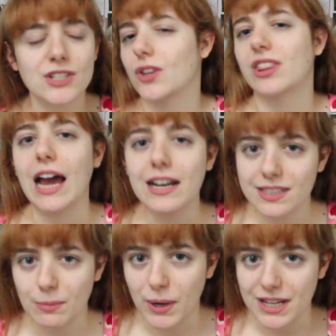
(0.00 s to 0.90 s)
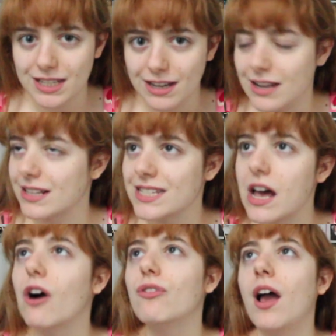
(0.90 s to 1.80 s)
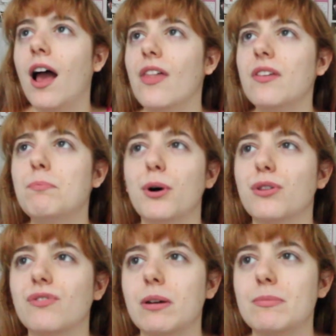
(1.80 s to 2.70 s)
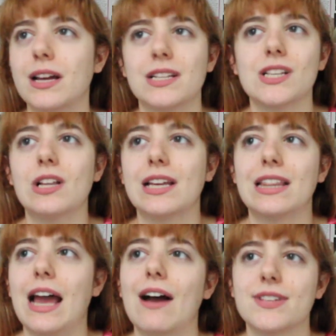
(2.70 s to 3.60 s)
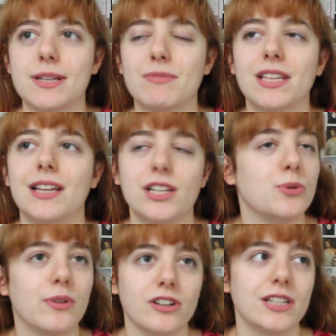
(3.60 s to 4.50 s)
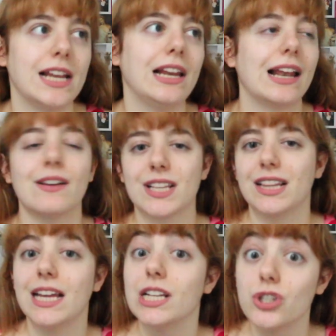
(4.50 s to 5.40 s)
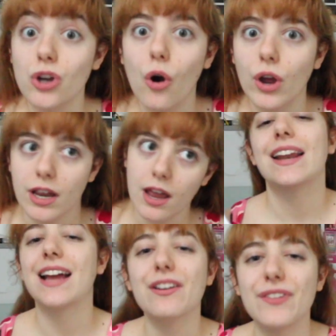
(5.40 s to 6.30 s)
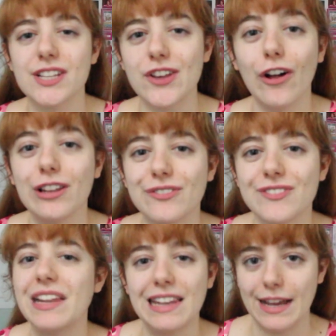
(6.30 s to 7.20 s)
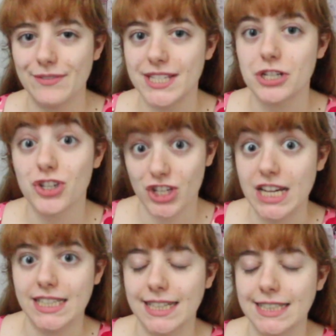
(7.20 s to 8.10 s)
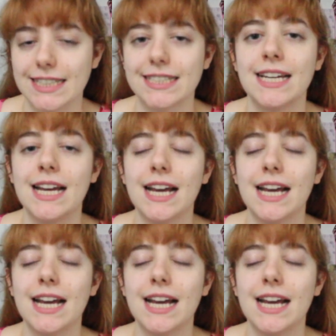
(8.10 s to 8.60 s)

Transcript: So that is depressing in itself. And then both of them, it's not like they have something they do in their daily lives that they enjoy. It kind of has all of life's shit in it.